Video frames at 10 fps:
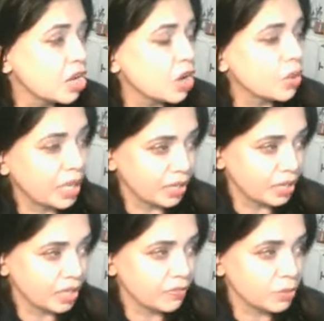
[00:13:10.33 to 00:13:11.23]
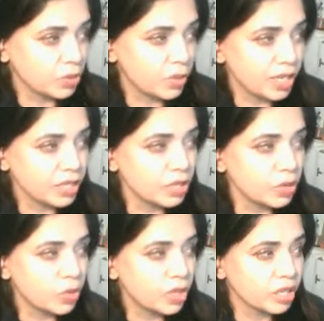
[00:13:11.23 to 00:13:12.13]
Okay, if it was granted in
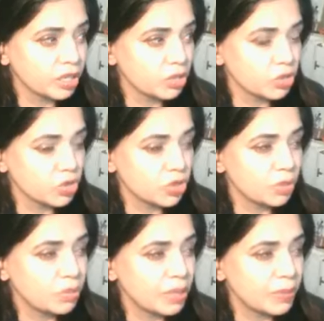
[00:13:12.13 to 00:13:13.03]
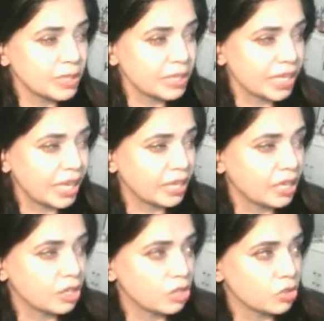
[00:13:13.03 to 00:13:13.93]
court, then you should be able to get
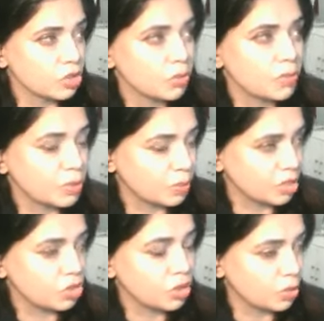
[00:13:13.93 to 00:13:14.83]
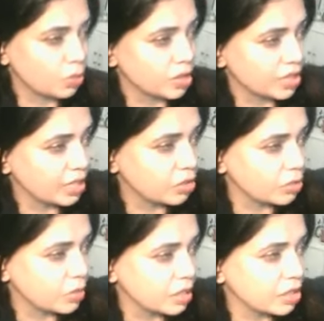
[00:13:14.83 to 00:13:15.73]
it. You should be able to petition the court to get your
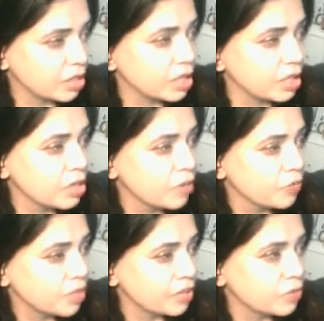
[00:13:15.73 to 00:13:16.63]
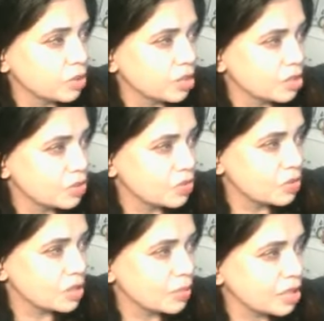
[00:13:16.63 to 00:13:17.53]
green card. If you're
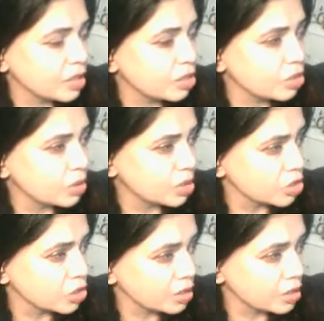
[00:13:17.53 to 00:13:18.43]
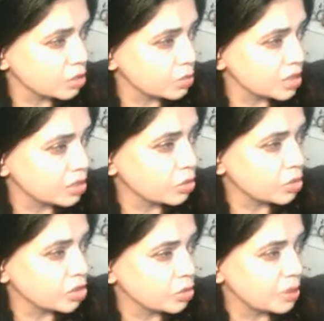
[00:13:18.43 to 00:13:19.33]
confused about that, your attorney who was in
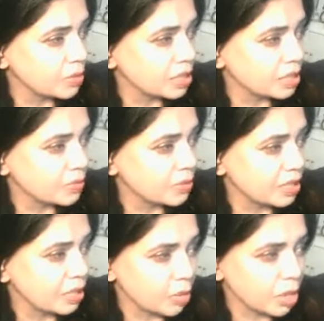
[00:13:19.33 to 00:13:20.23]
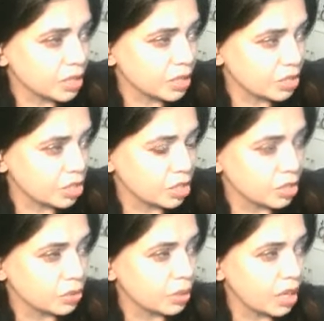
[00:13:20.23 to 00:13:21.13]
court should be able to explain that process to
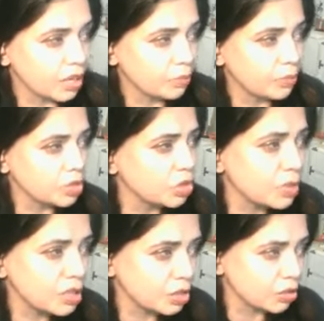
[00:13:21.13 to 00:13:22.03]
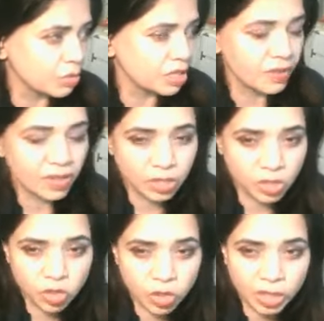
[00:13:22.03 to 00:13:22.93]
you. I'm assuming that you must have had an
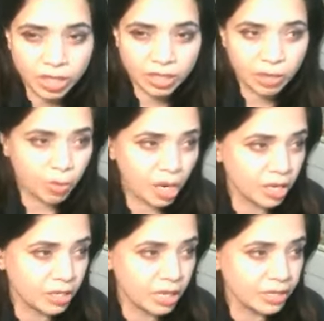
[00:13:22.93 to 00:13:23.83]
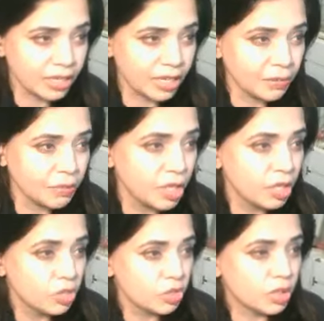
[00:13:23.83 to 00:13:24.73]
attorney at that time,
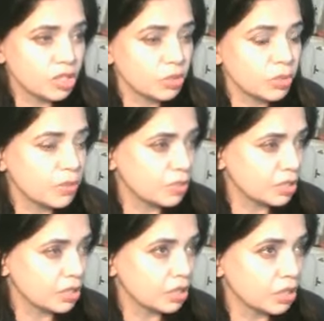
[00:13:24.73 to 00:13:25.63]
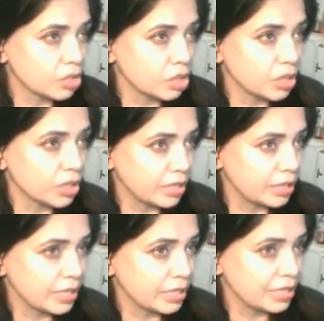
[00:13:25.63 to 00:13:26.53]
so they should be able to look into
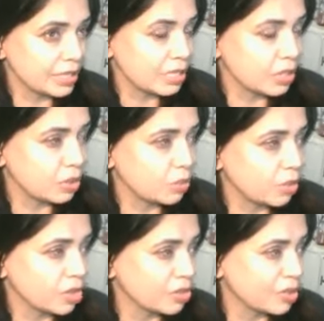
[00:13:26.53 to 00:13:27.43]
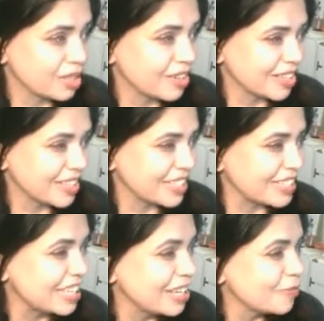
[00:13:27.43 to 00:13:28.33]
that to see where your green card
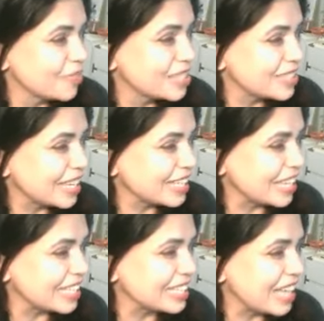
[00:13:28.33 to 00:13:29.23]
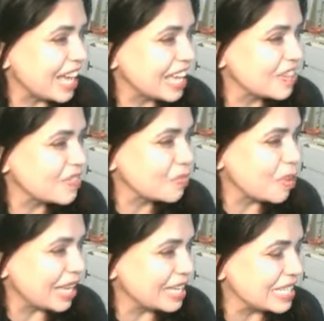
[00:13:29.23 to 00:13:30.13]
is. Tanya, I have a
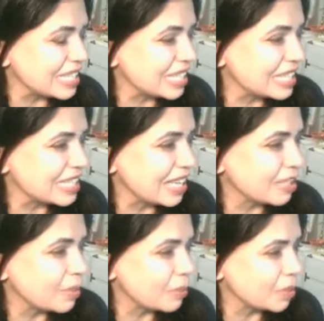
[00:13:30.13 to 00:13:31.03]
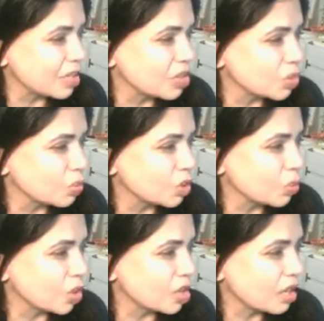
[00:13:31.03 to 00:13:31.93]
pending asylum application with
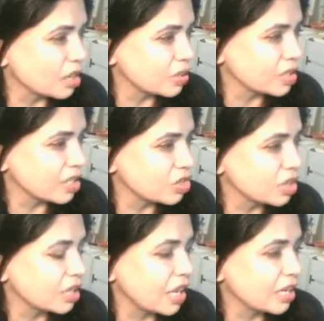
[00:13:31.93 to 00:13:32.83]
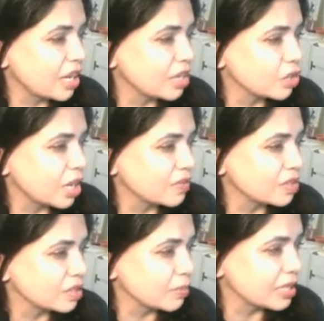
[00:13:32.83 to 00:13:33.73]
work authorization. Can I
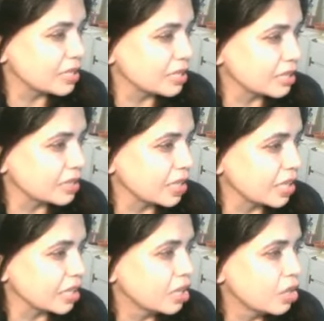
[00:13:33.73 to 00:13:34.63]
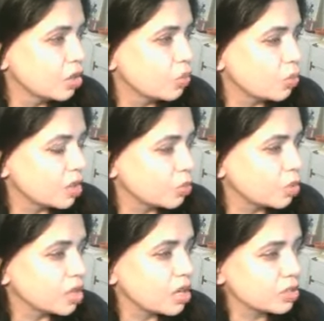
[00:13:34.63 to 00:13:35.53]
travel domestically? With
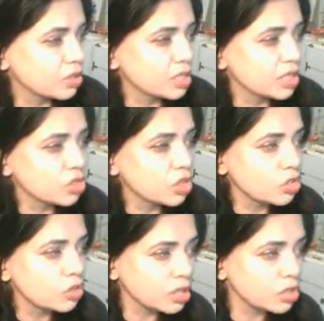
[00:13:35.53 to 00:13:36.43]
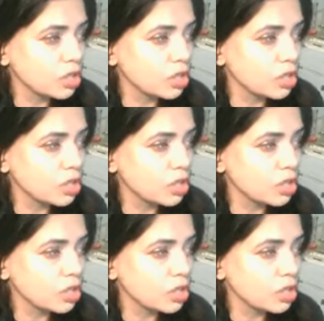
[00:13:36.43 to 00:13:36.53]
work authorization, you could.